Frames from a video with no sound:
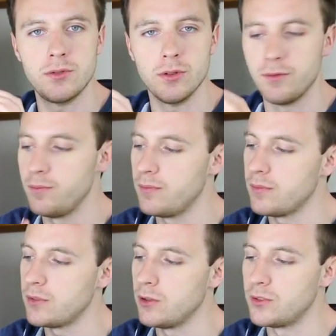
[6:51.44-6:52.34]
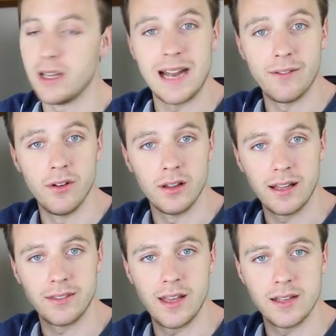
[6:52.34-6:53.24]
sort of do see an advert
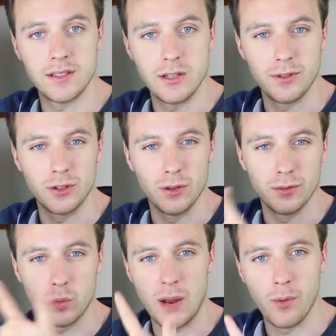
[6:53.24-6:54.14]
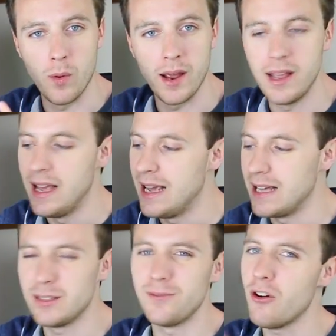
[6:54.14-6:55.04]
like this, and you have to sort of swipe away.
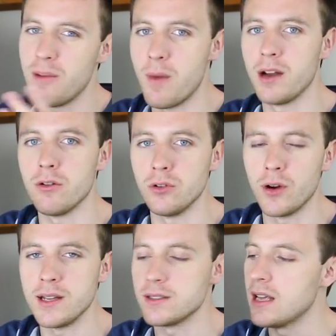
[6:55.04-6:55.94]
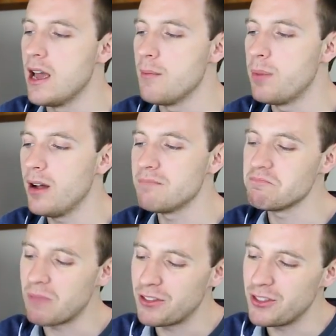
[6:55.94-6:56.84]
It's a very minor annoyance, but
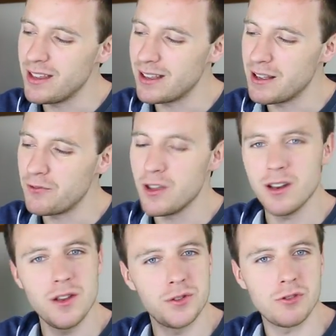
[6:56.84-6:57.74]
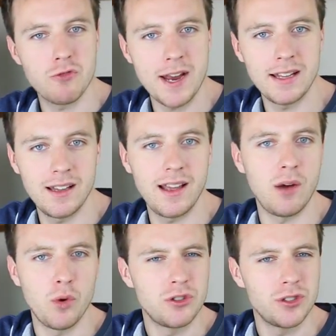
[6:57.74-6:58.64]
I think if you're going to use it regularly,
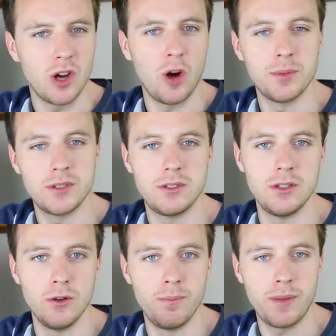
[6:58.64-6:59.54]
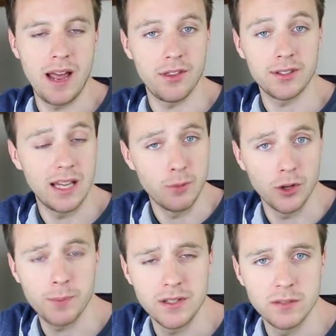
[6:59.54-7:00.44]
I would just opt to get the slightly more
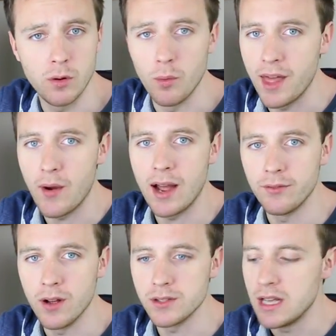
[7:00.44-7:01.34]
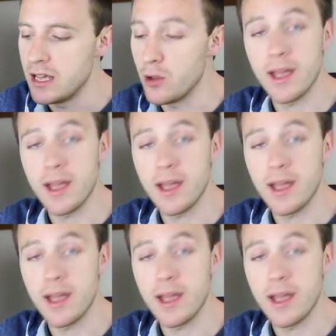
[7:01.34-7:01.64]
expensive one without adverts. You